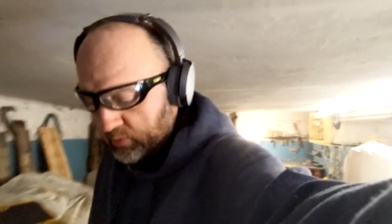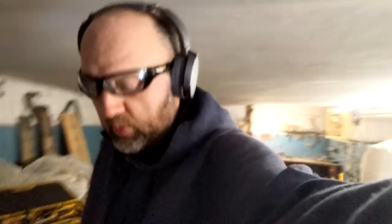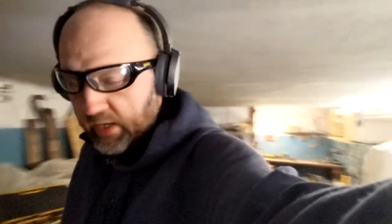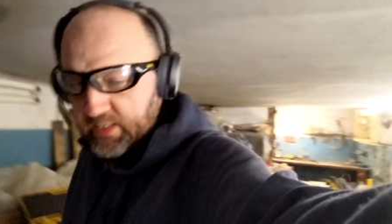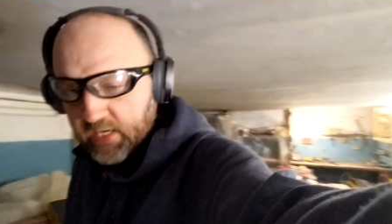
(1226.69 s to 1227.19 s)

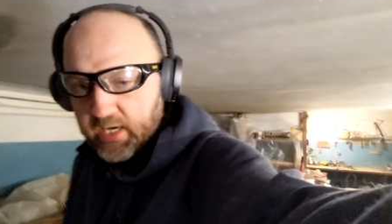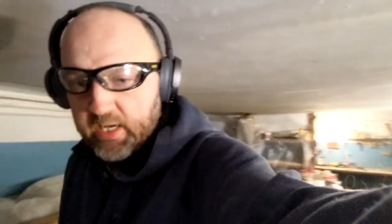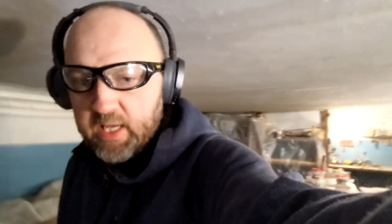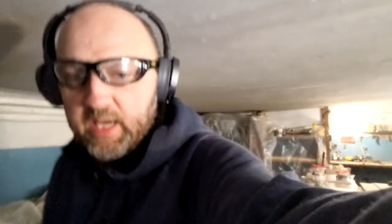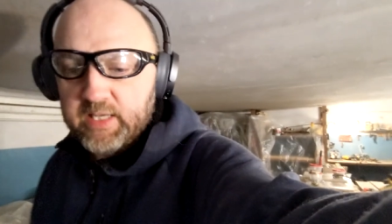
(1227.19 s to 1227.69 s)
But
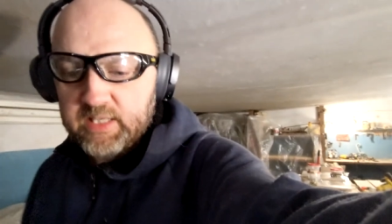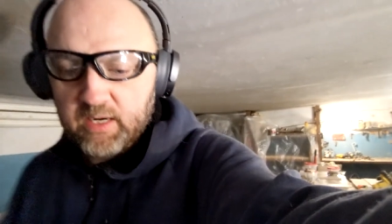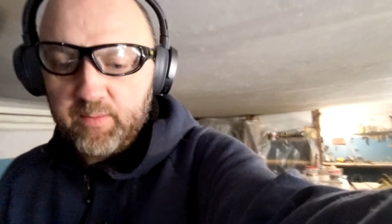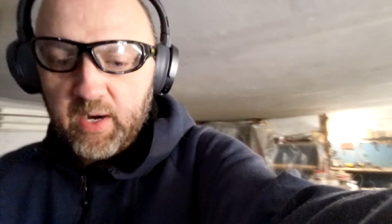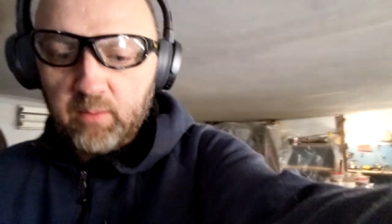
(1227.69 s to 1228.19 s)
uh, yeah, it's
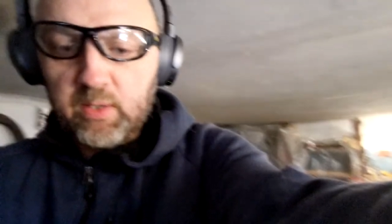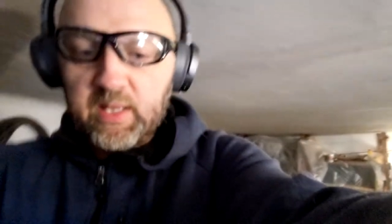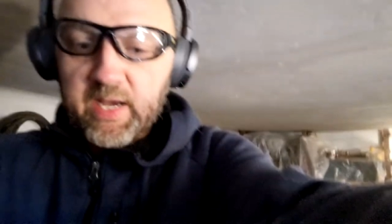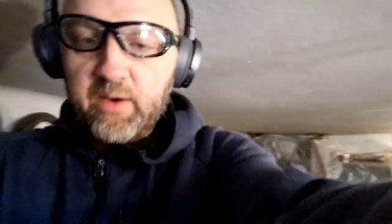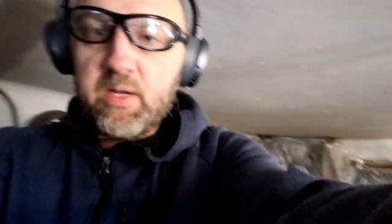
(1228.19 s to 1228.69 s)
not unbearably
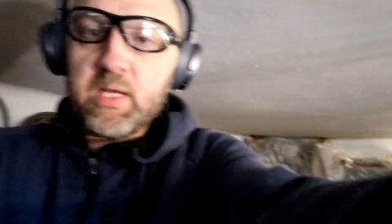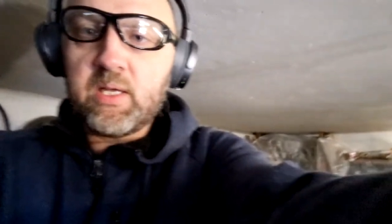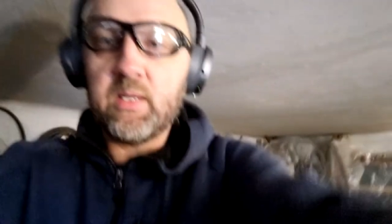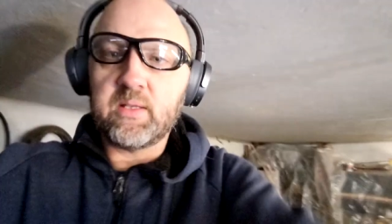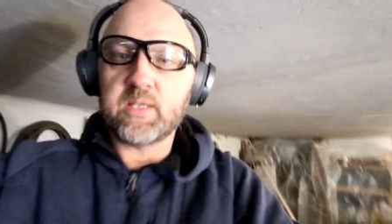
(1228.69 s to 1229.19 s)
loud.
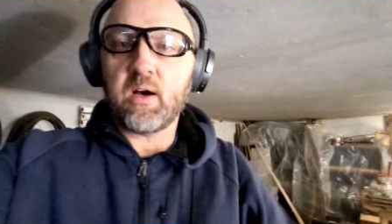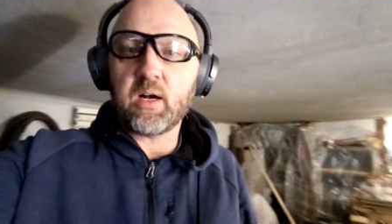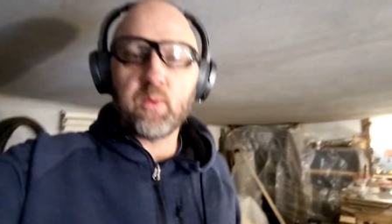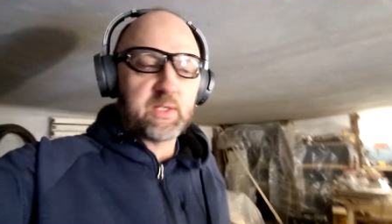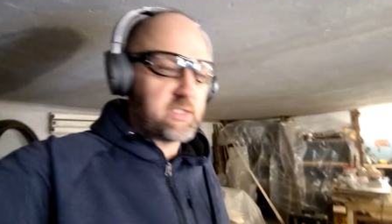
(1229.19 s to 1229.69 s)
The
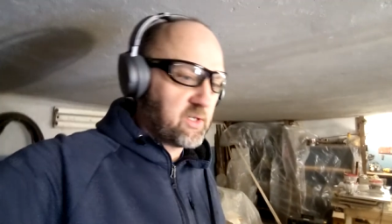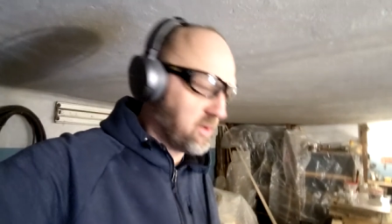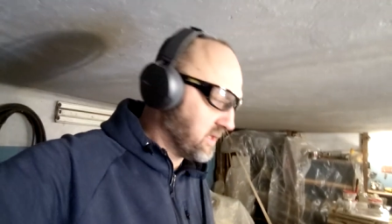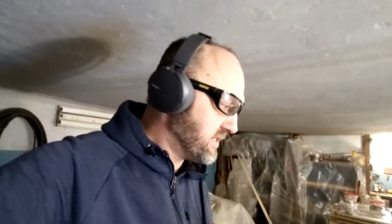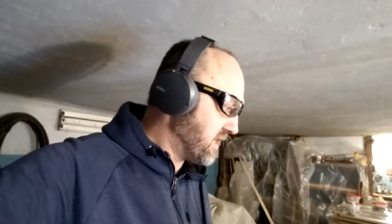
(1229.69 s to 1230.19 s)
dog wasn't
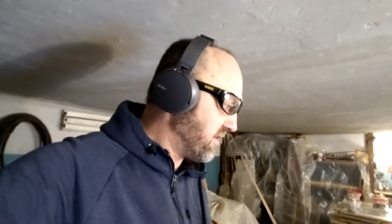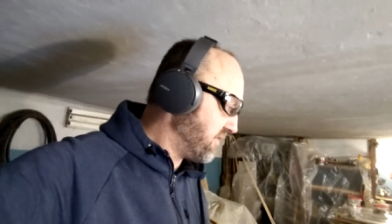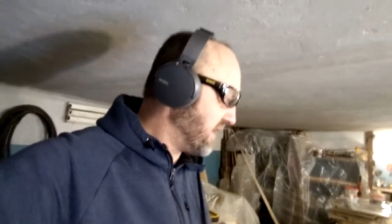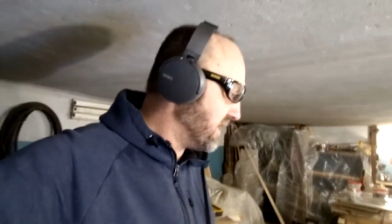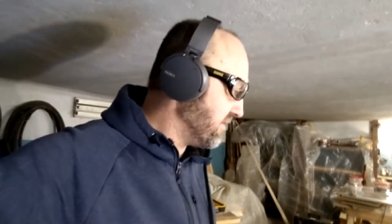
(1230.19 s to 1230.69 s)
totally
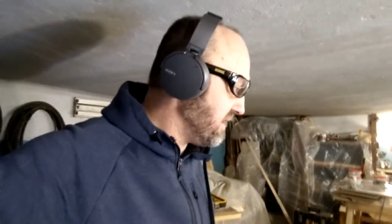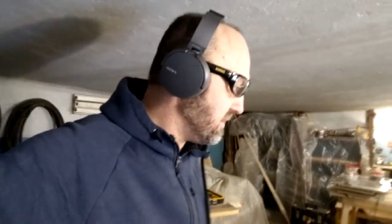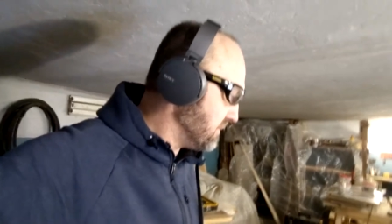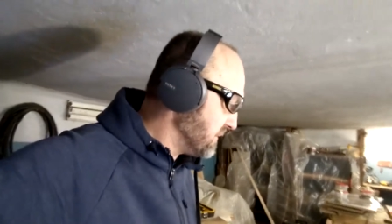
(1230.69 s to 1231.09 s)
terrified of it.